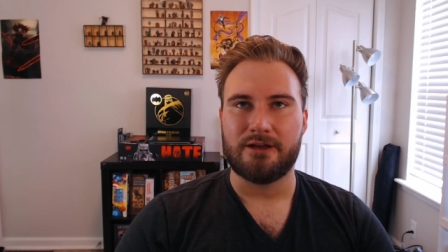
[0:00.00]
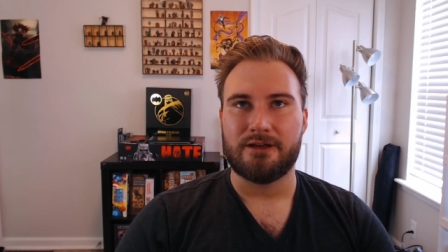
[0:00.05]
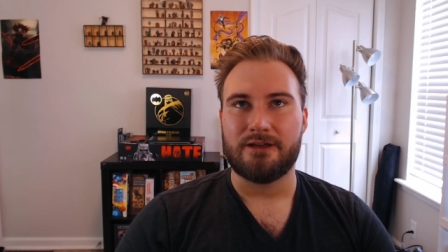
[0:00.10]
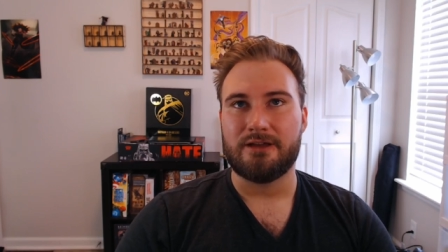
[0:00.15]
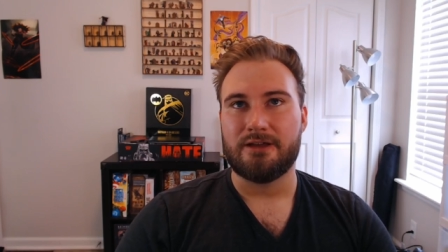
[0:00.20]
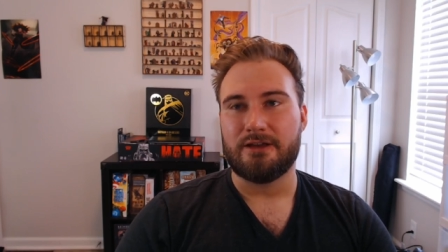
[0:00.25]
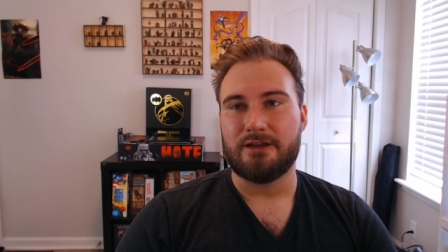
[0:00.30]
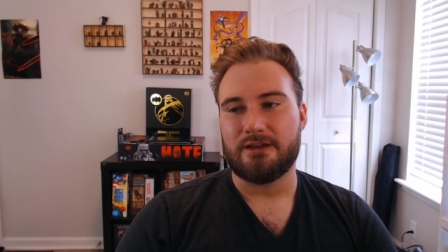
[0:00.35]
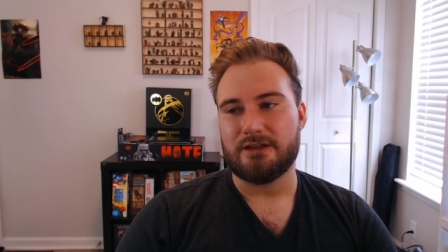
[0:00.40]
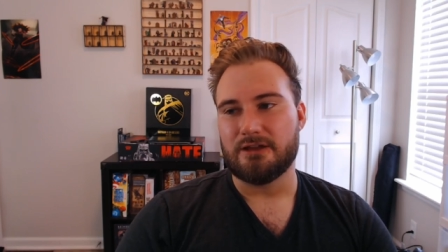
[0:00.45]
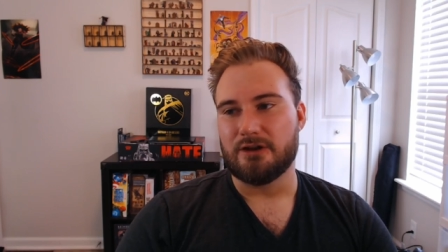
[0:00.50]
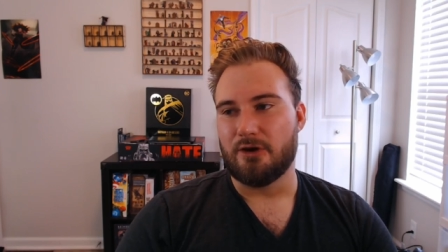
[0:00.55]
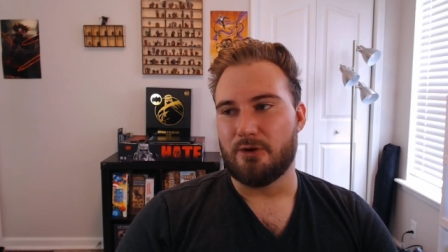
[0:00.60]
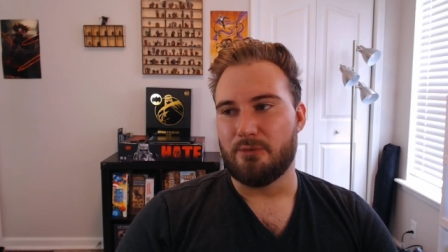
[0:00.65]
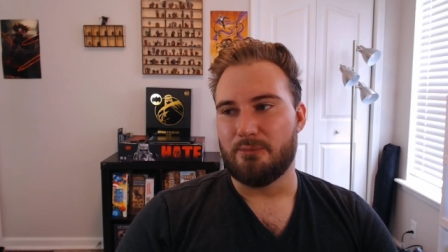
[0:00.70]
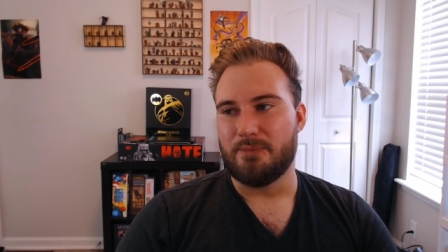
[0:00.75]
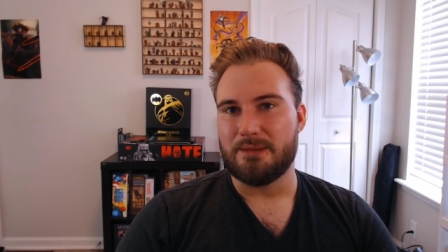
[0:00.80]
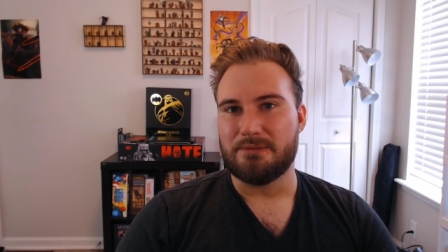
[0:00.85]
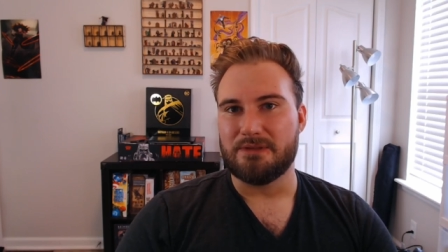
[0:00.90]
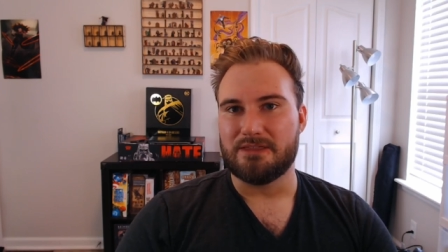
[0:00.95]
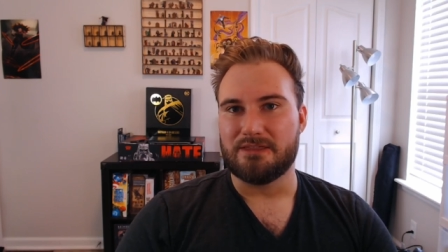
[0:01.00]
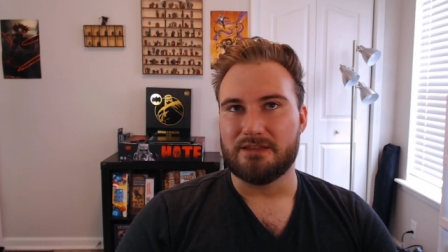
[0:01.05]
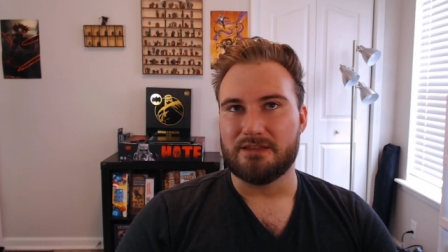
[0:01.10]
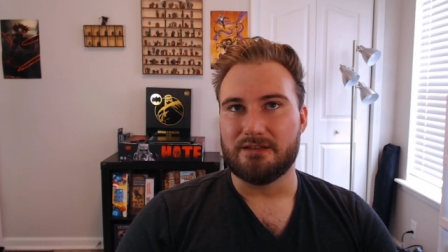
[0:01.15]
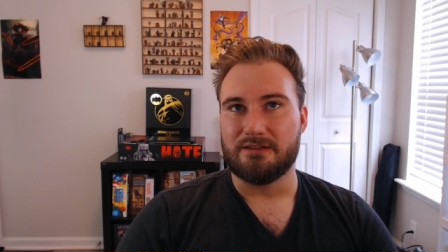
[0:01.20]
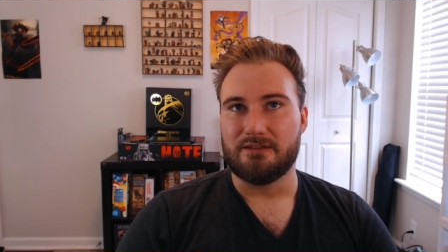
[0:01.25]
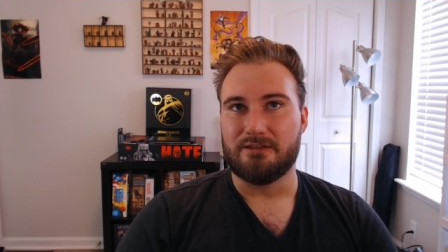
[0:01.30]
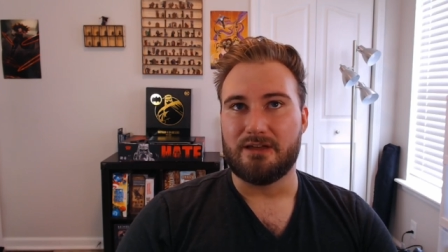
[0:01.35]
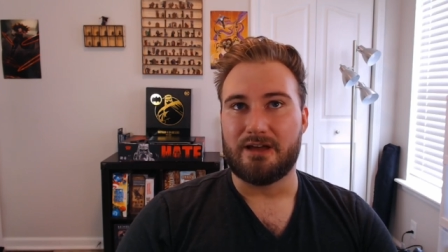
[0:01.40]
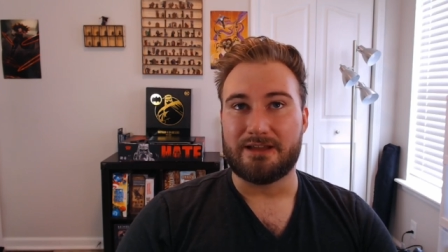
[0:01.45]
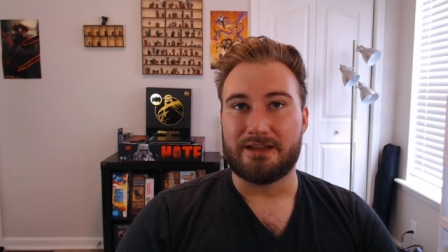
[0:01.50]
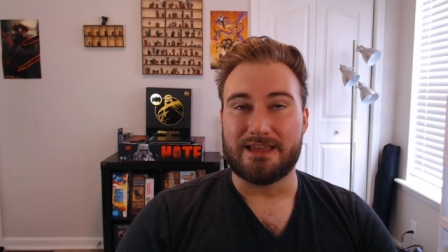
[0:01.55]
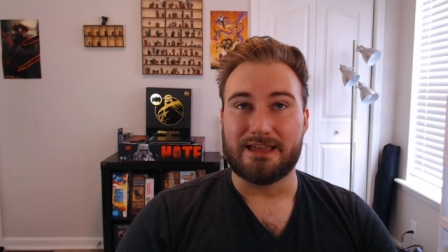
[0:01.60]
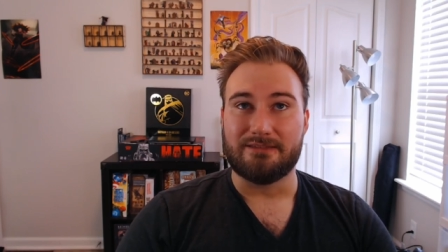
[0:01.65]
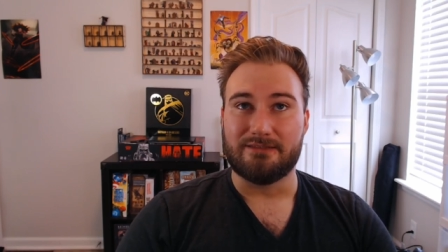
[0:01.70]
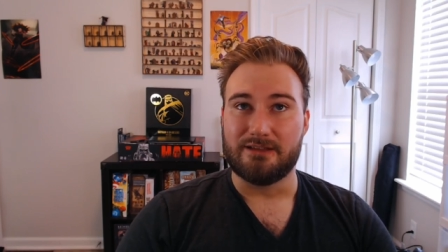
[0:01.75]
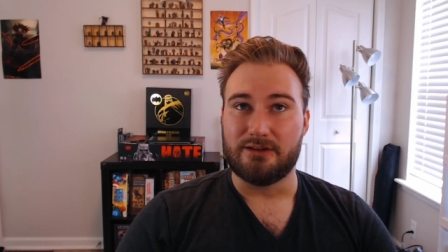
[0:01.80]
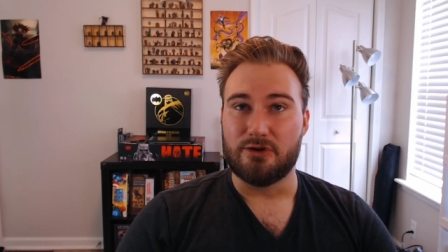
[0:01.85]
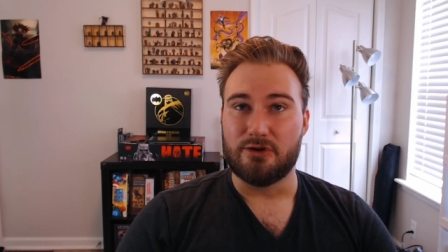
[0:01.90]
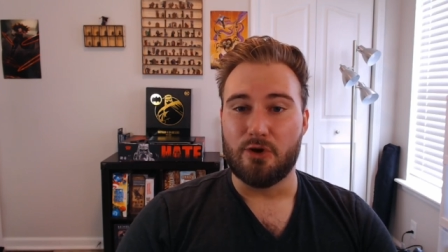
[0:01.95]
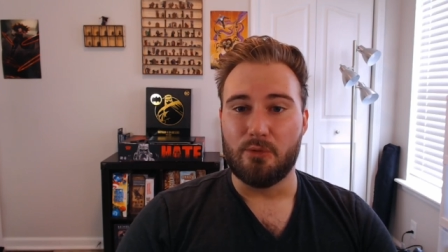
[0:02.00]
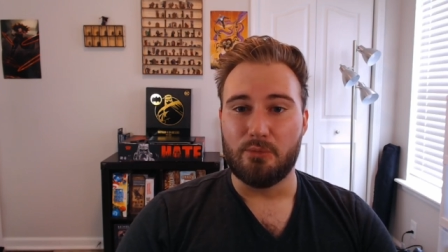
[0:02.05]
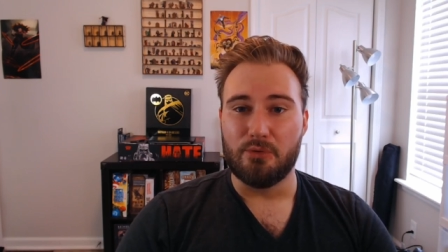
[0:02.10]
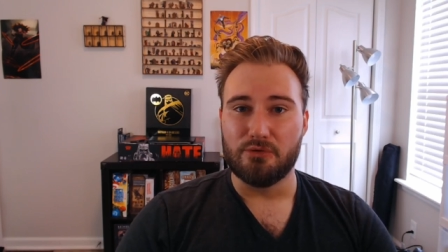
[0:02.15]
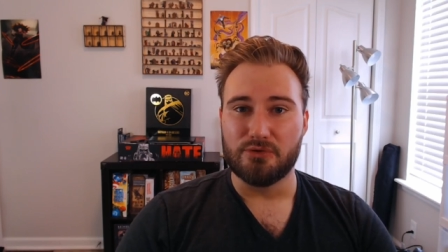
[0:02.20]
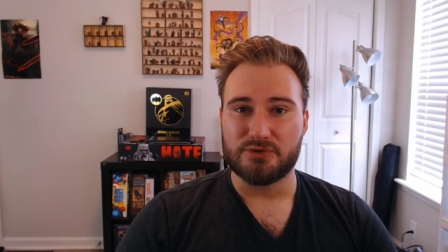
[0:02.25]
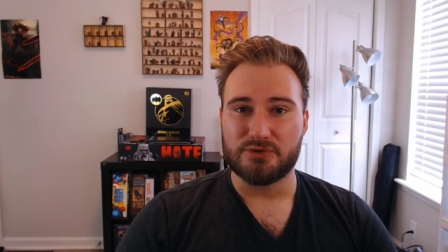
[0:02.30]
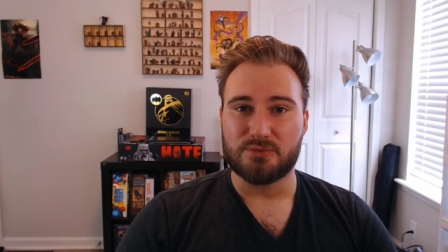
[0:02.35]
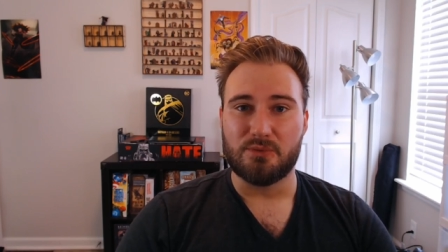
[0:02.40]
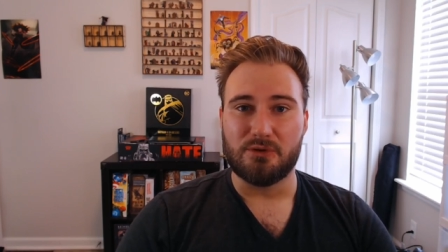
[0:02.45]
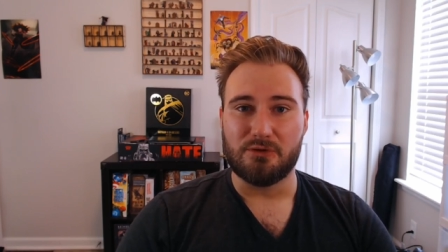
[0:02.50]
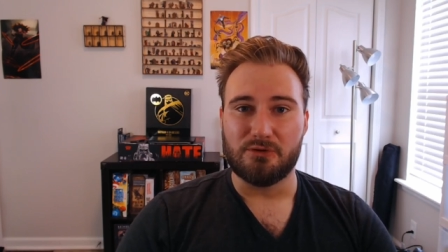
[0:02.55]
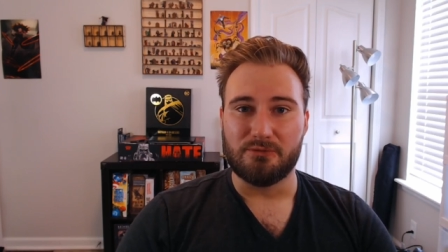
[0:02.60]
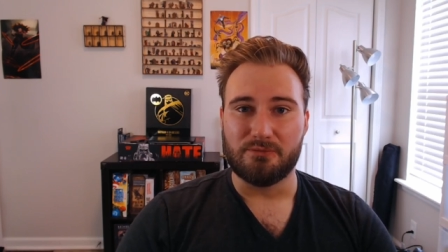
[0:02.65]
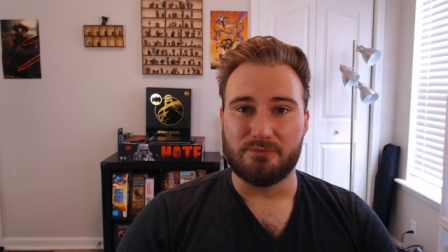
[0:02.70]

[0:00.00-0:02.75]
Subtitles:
you know, maybe the nobles will